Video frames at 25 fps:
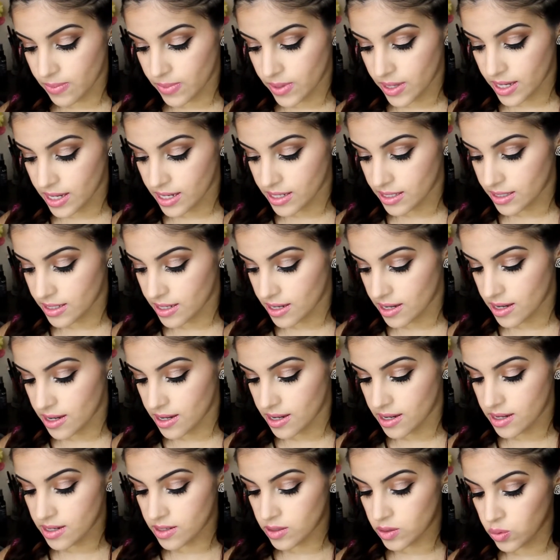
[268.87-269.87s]
This
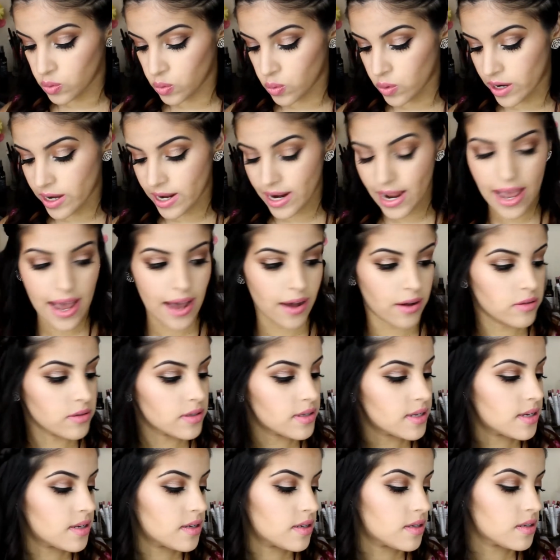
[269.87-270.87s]
is 1
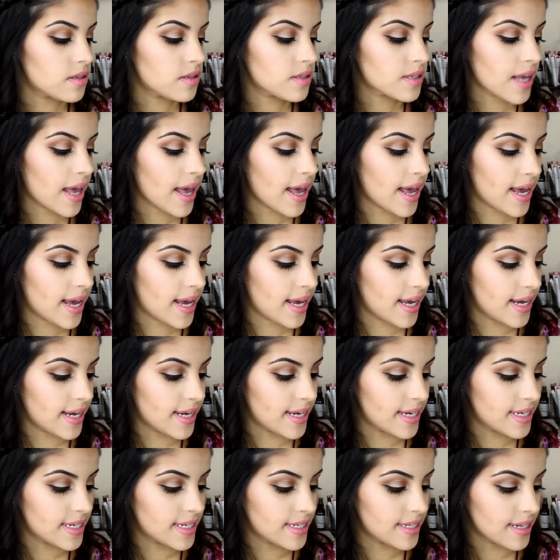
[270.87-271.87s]
ounce,
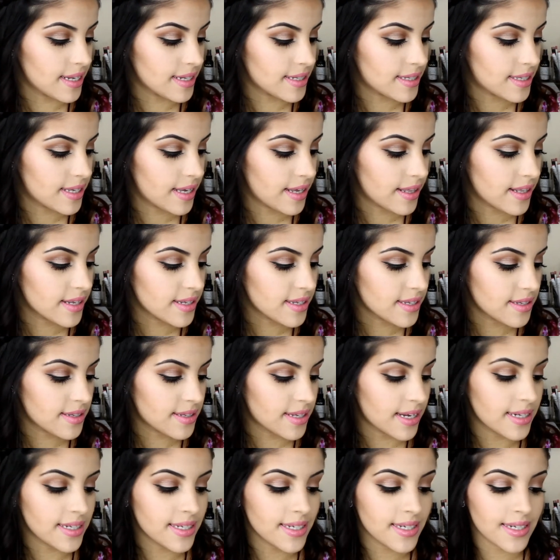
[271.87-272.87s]
and let's see, this is
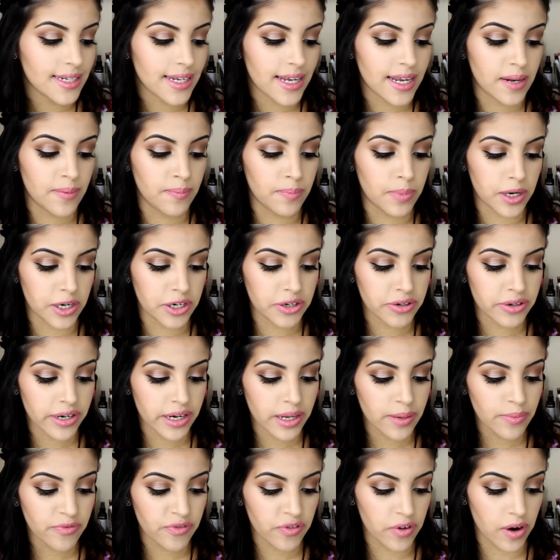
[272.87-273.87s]
scented in
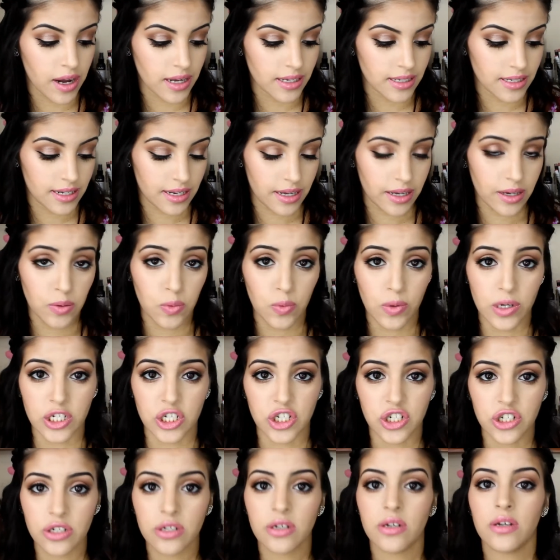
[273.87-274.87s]
buttercream frosting,
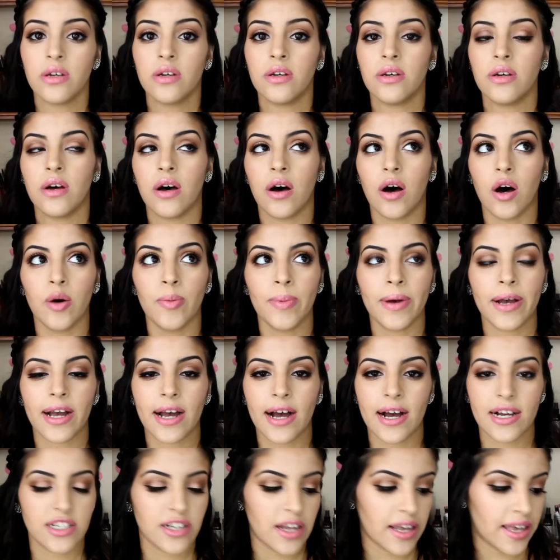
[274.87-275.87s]
which, oh my
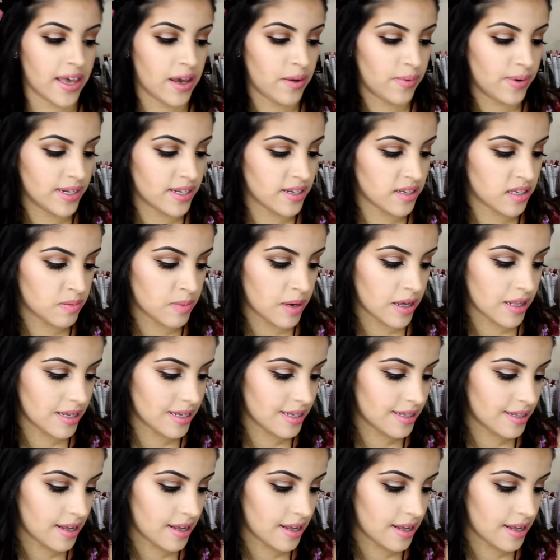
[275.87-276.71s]
gosh, I can't wait to smell this